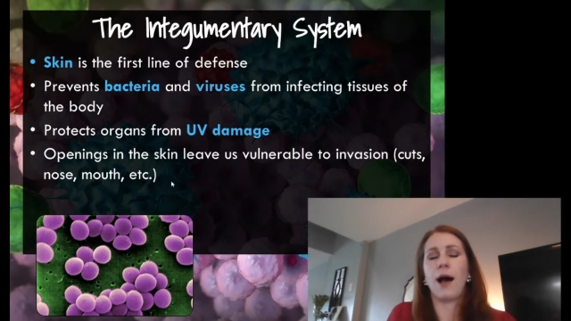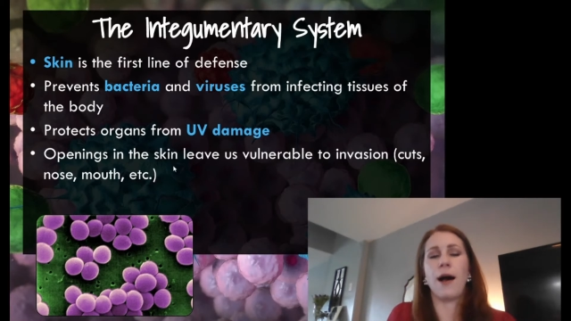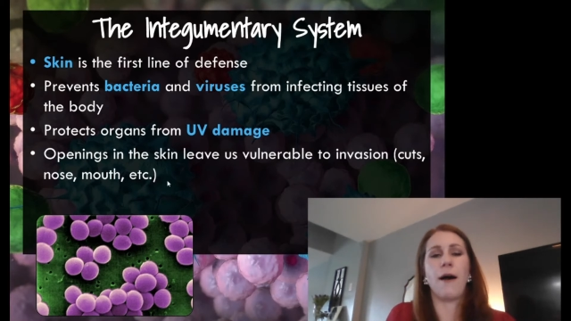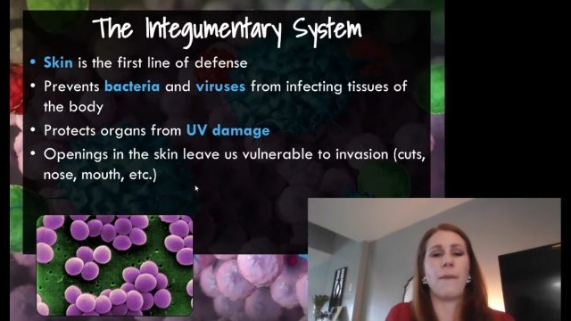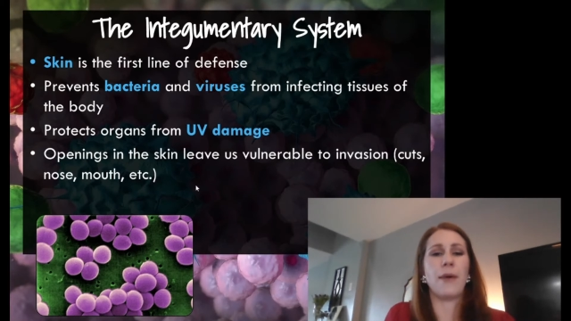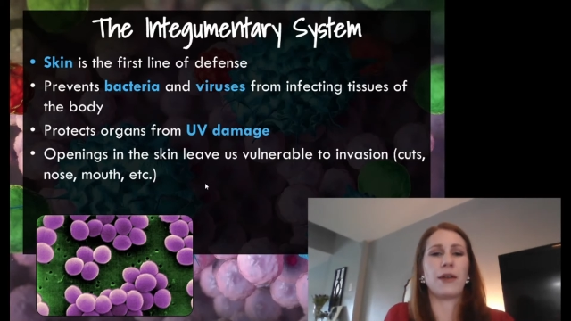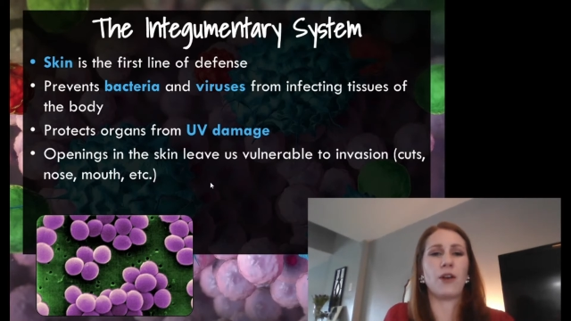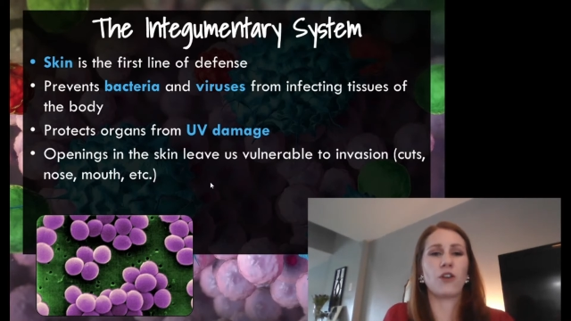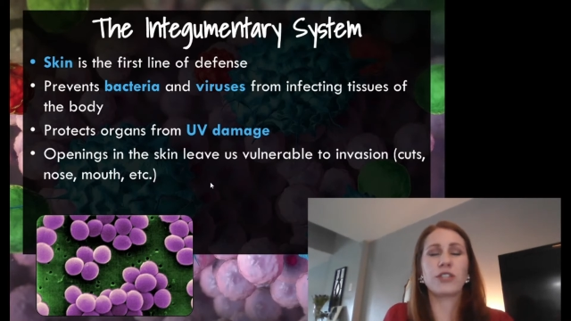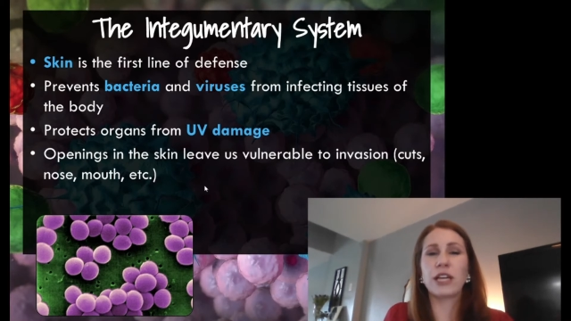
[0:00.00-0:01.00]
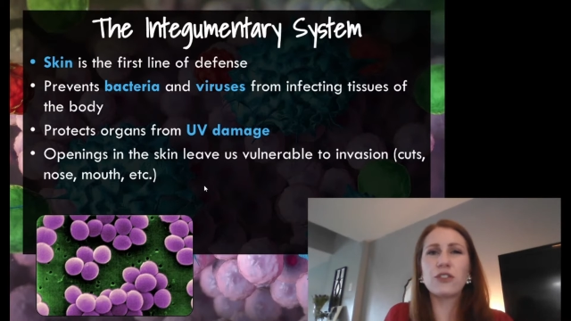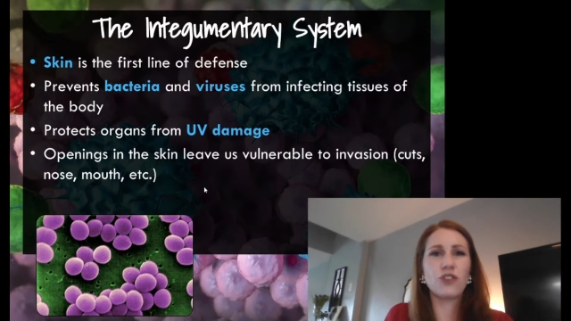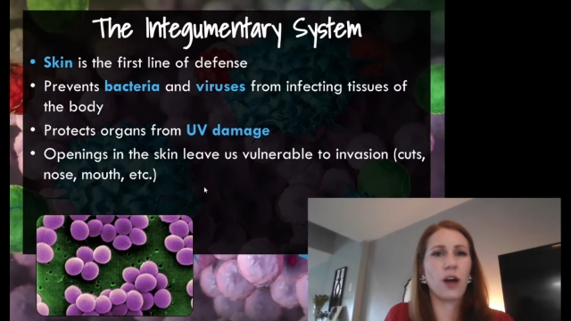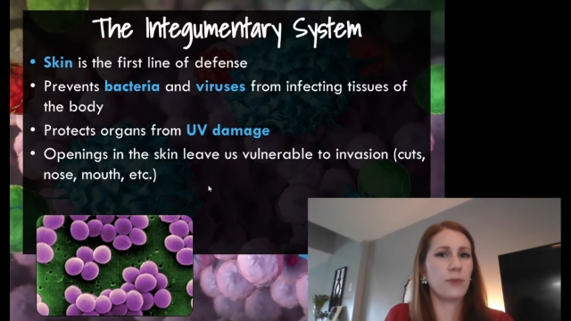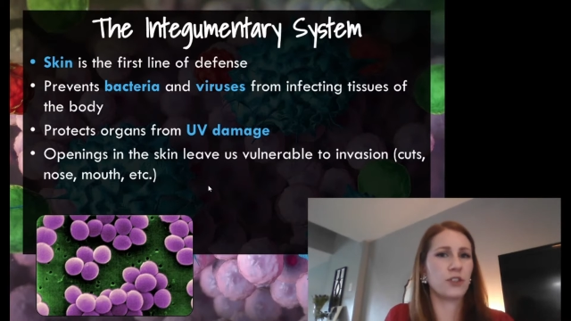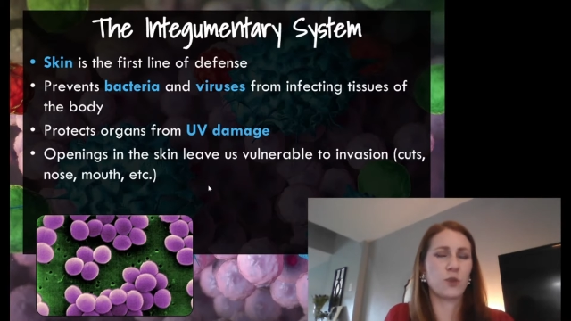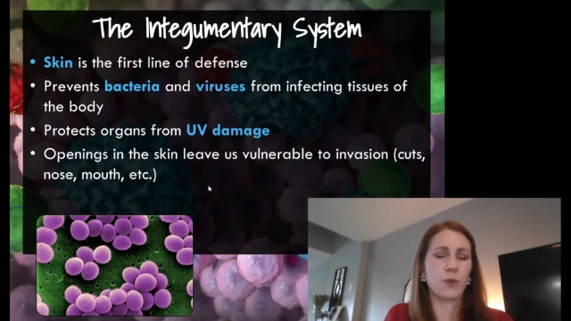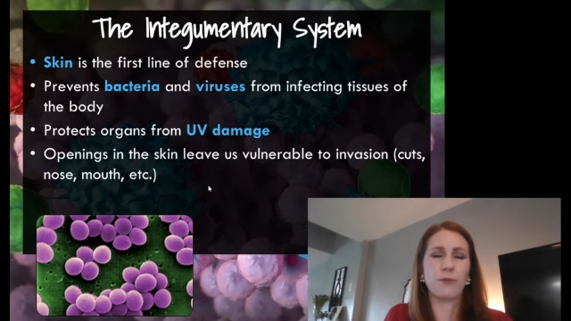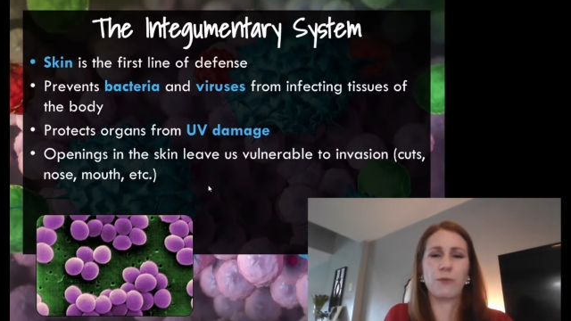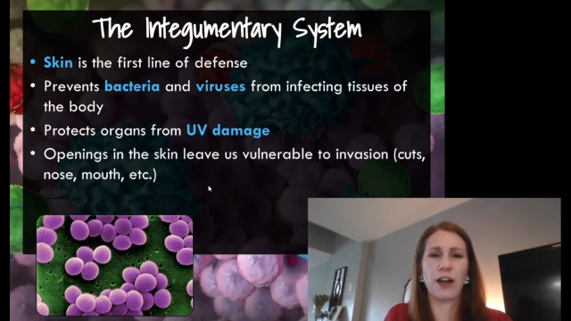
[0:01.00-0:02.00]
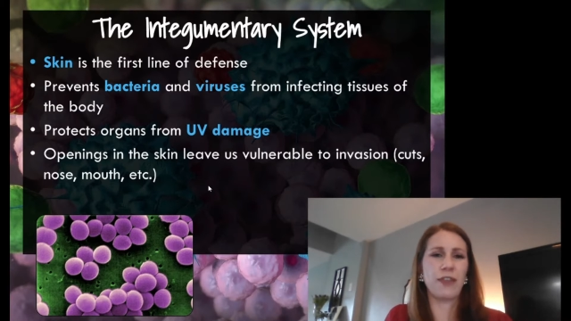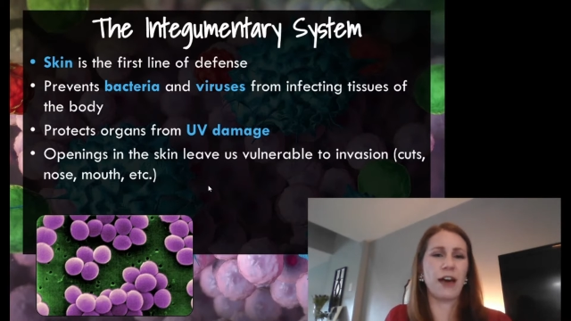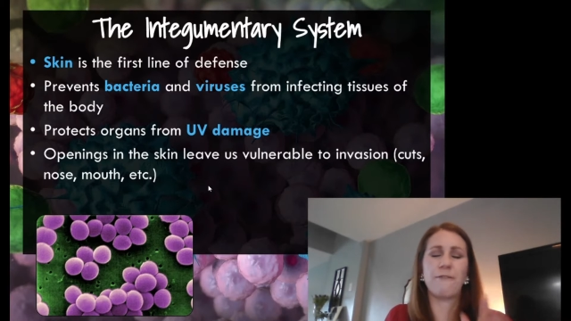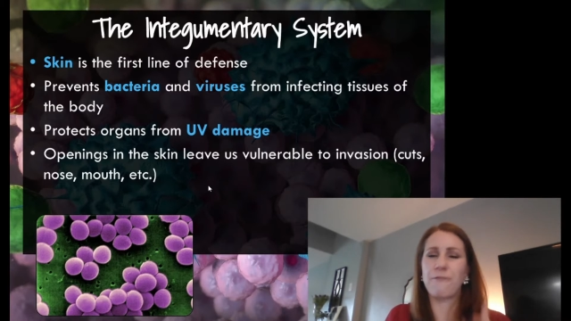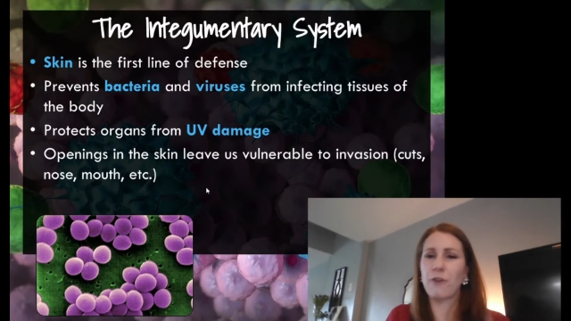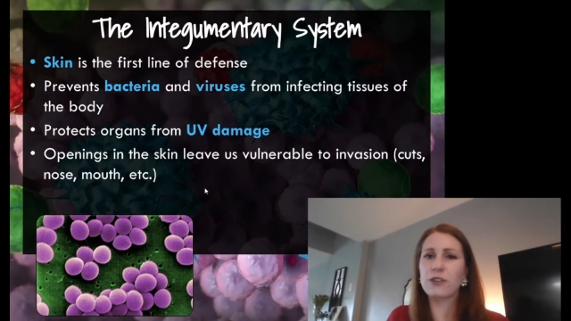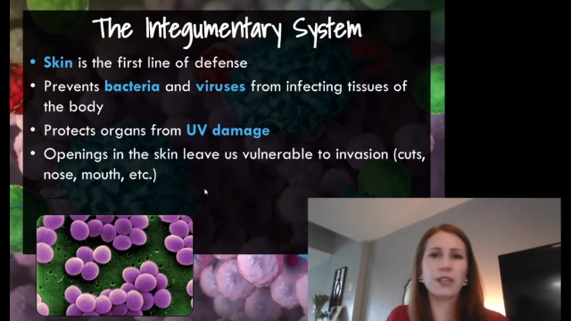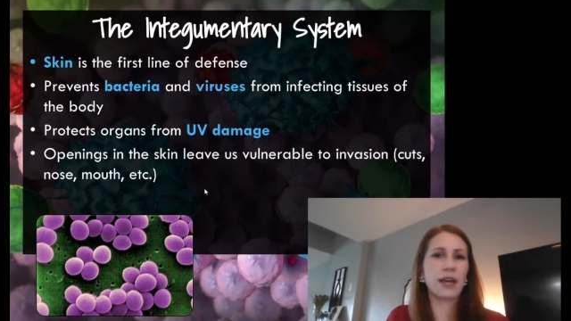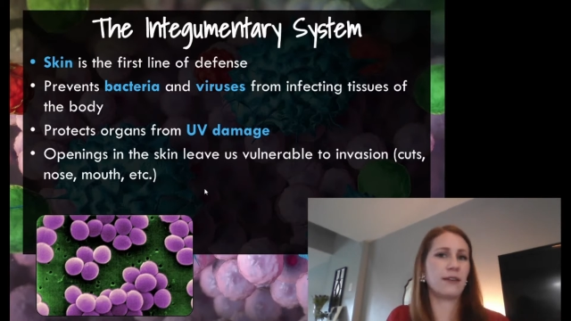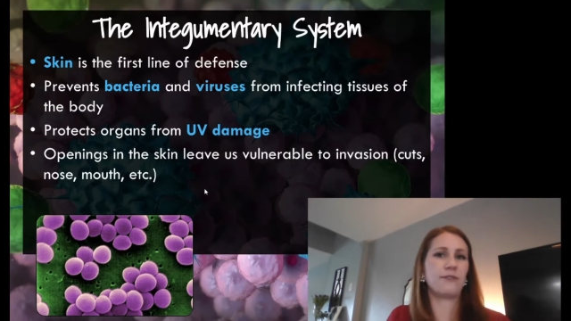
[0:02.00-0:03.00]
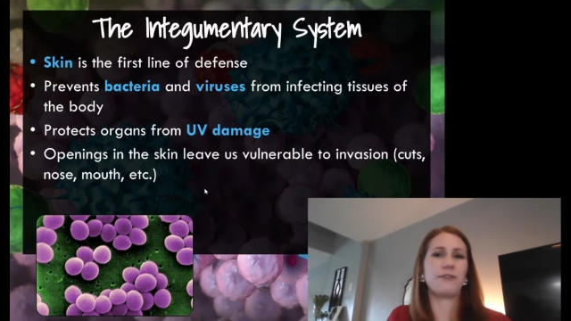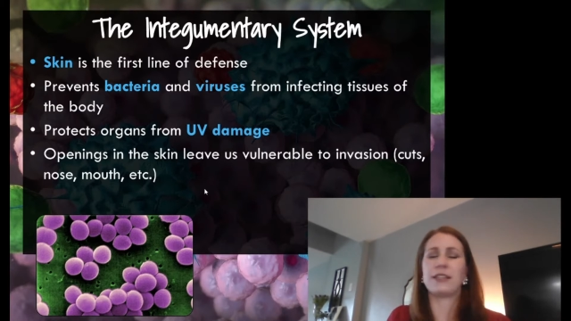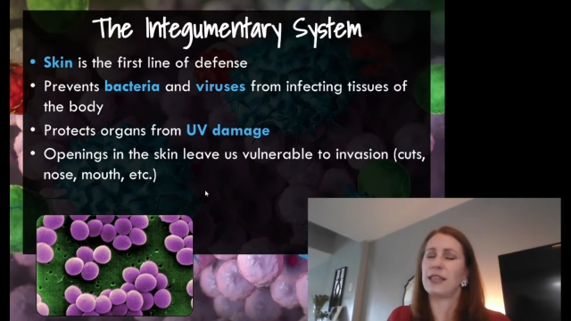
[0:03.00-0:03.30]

And our skin's job is just to provide that first line of defense,